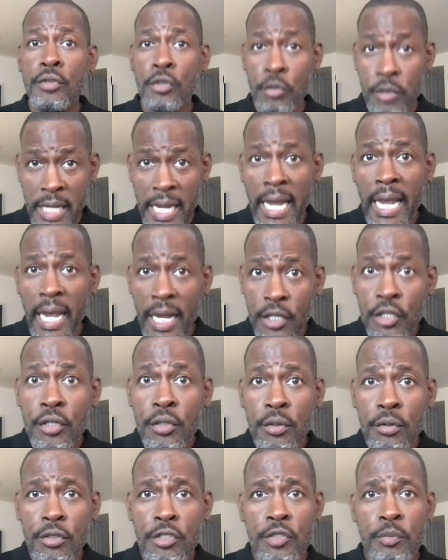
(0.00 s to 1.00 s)
can
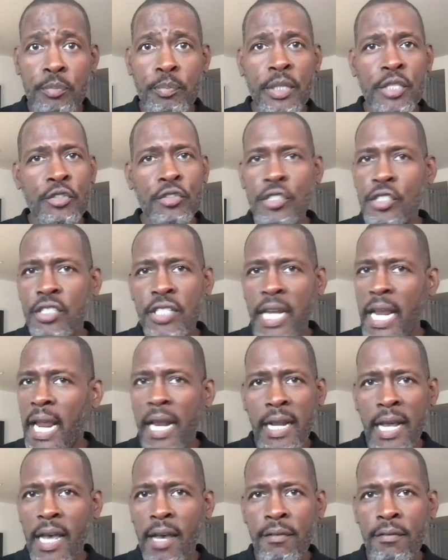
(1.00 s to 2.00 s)
use, but you just
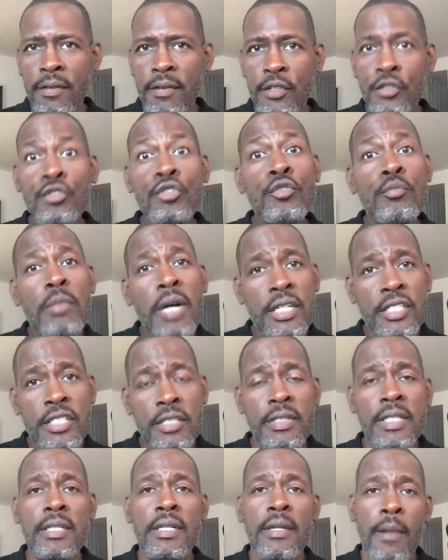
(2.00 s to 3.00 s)
can't have too much of
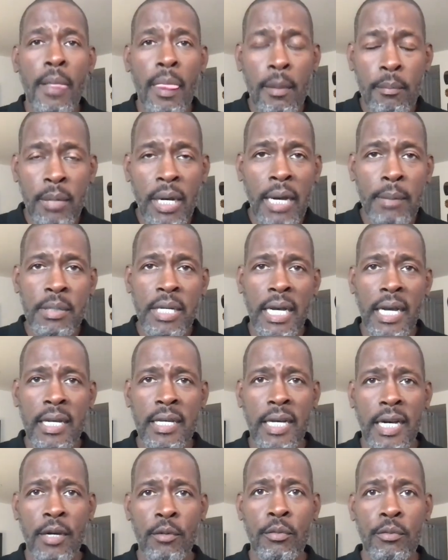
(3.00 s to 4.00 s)
it. Bob got
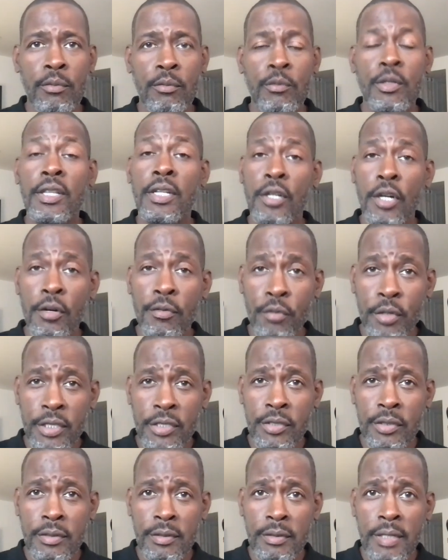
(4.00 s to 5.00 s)
caught with an overage.